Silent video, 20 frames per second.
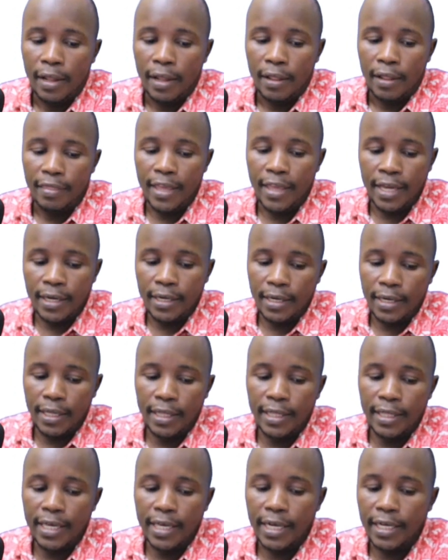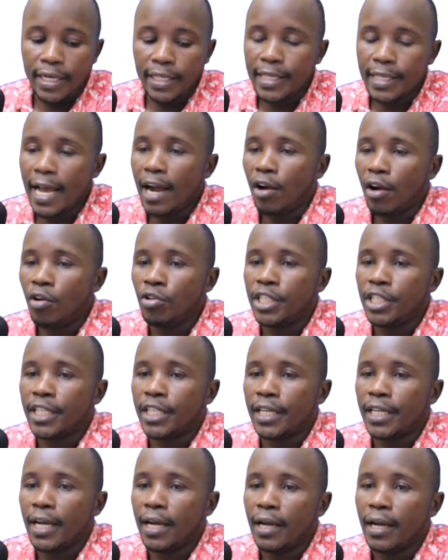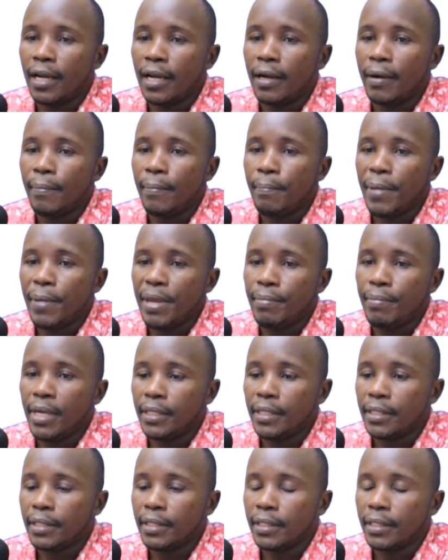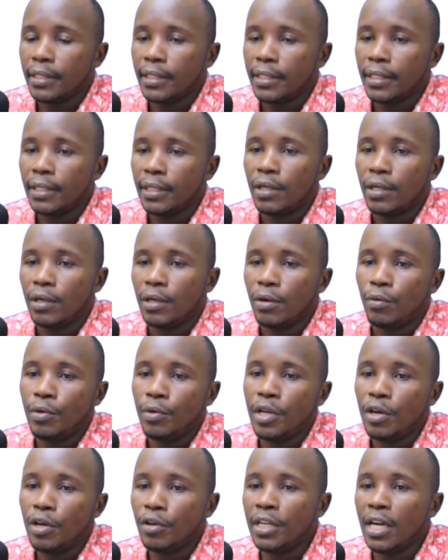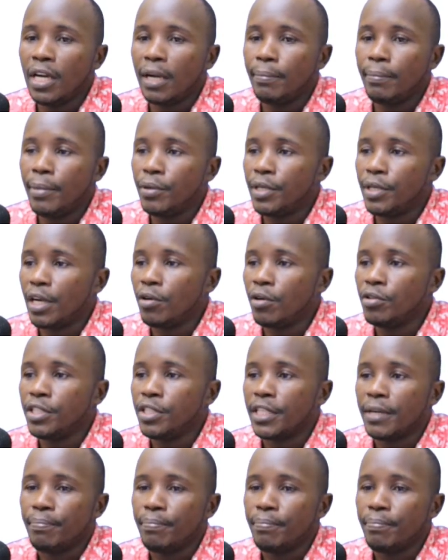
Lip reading: Then there is a contra payment. We're not talking about a contra